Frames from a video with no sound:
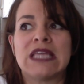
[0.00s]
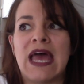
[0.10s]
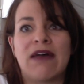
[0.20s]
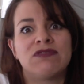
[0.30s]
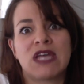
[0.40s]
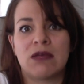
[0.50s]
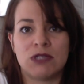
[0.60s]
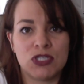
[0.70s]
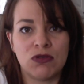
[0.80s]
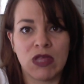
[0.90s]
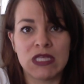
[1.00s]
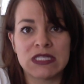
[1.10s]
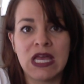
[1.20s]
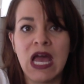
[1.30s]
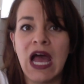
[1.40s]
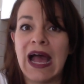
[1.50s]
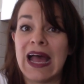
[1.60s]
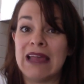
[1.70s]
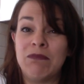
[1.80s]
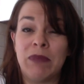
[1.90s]
have time to do this.
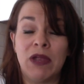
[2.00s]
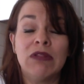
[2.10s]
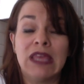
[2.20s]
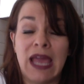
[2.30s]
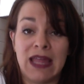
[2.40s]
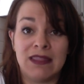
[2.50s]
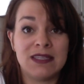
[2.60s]
I barely had the